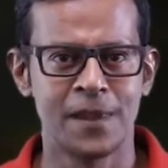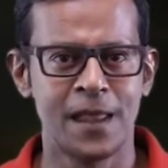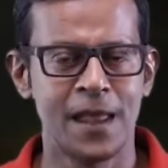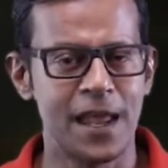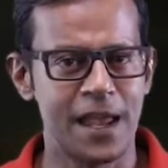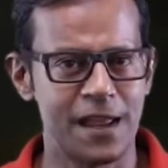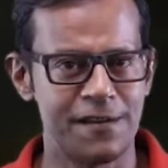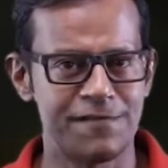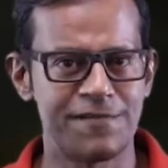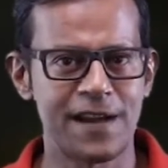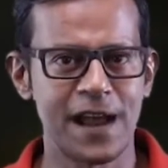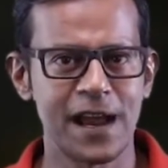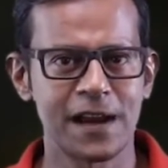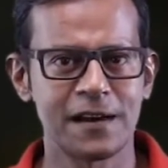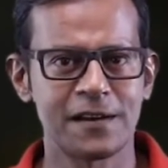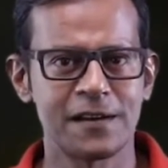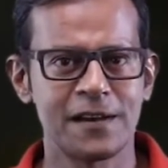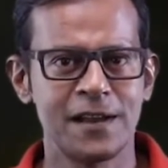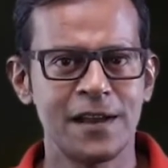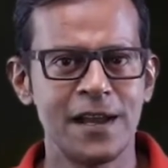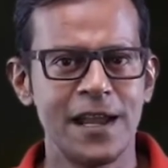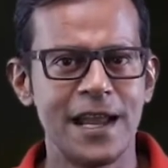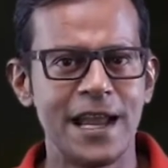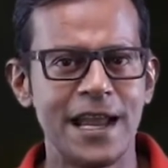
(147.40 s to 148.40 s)
In fact,
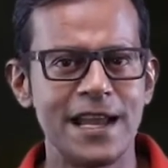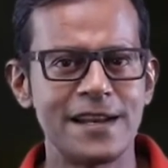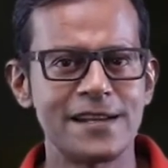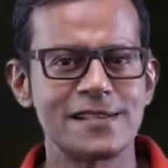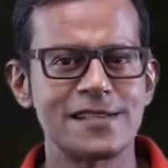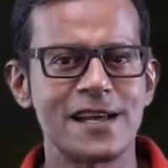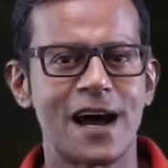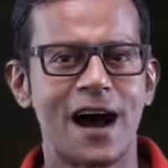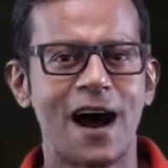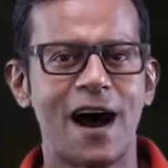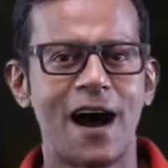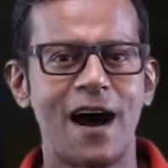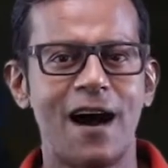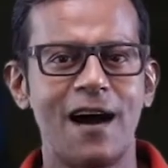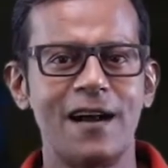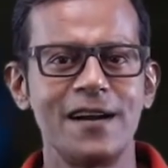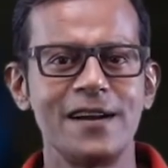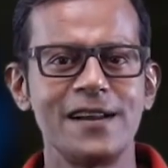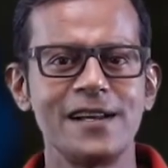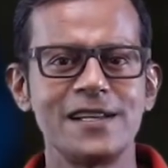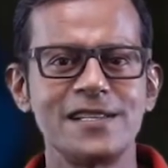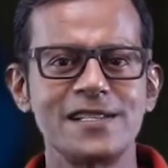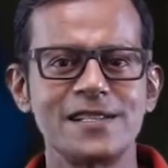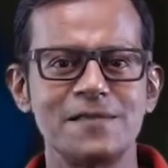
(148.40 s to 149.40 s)
it is the
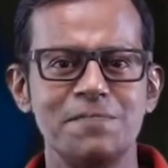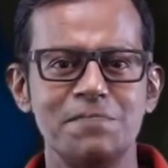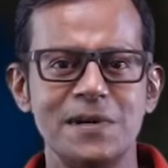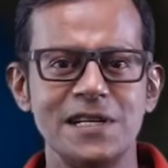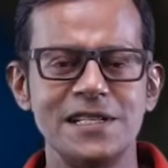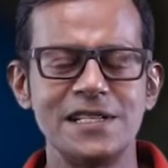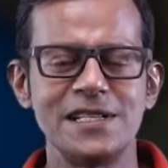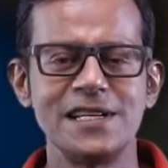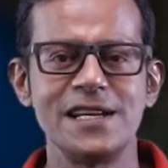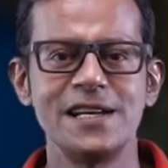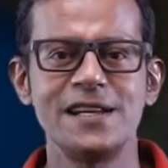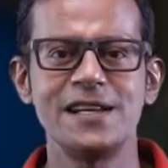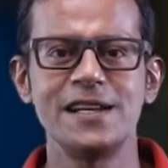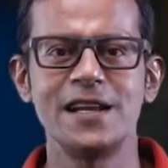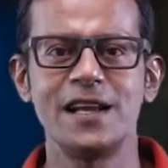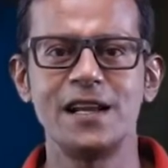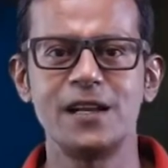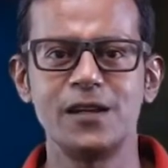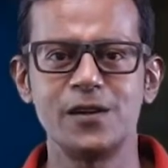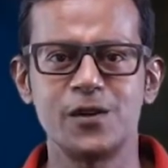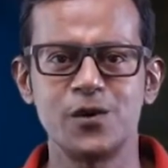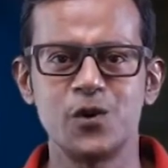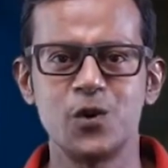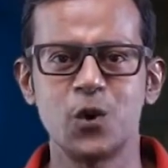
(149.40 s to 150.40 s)
hardest
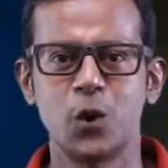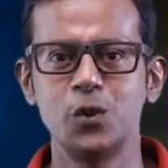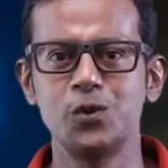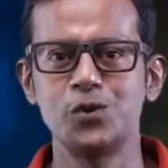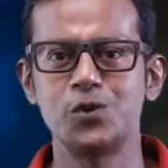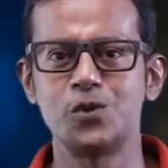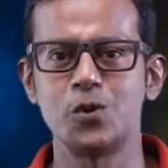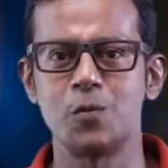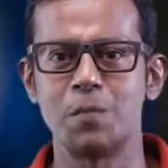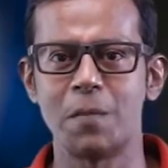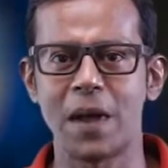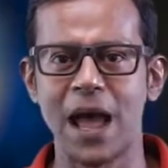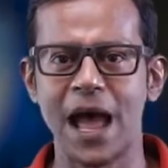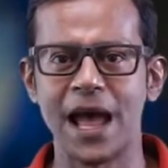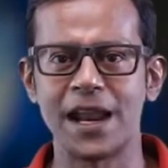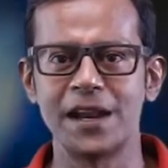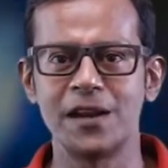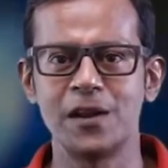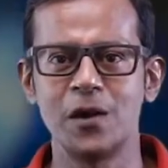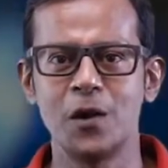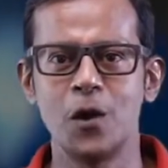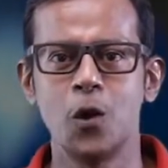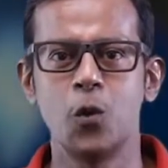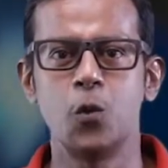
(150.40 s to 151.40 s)
material known to
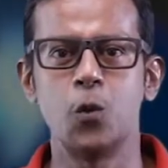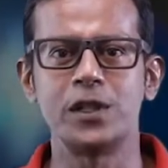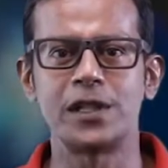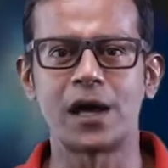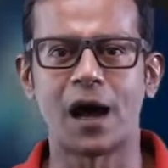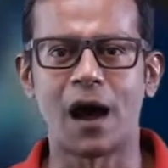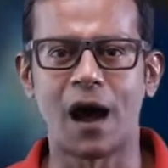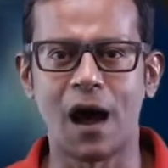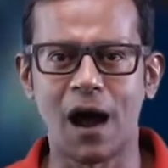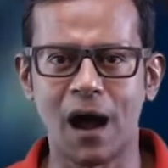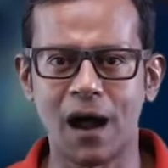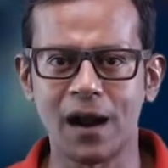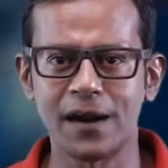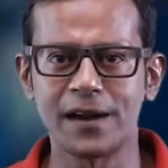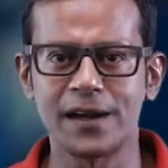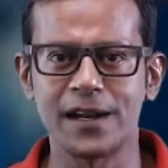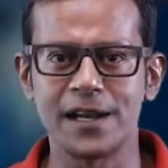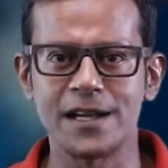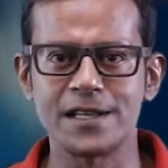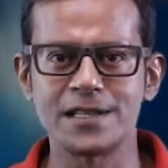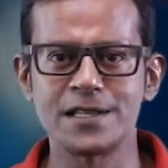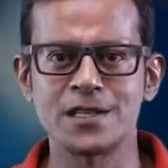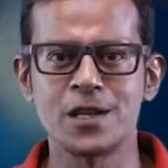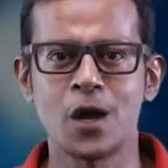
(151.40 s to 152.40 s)
man with a
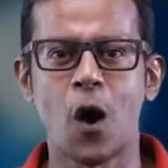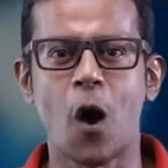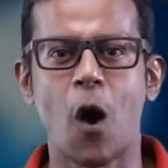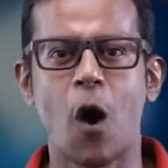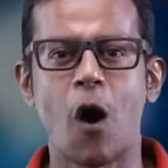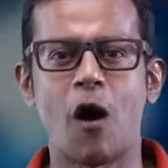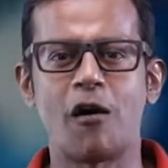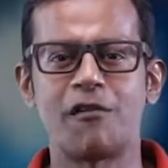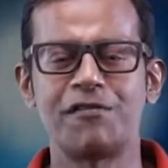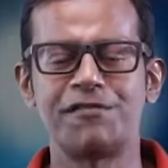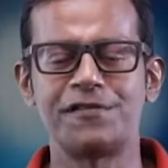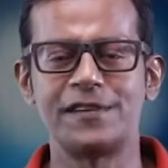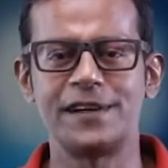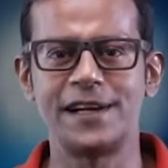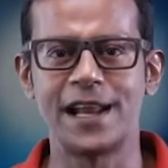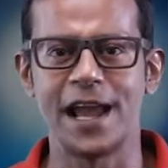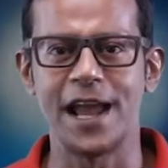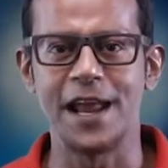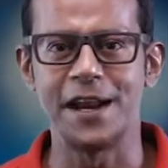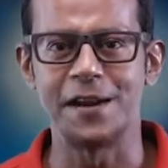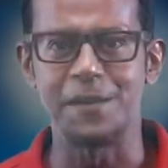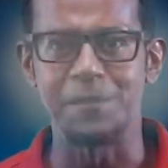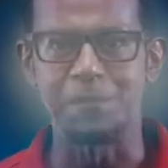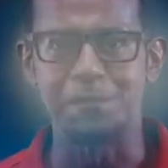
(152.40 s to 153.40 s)
hardness of 10.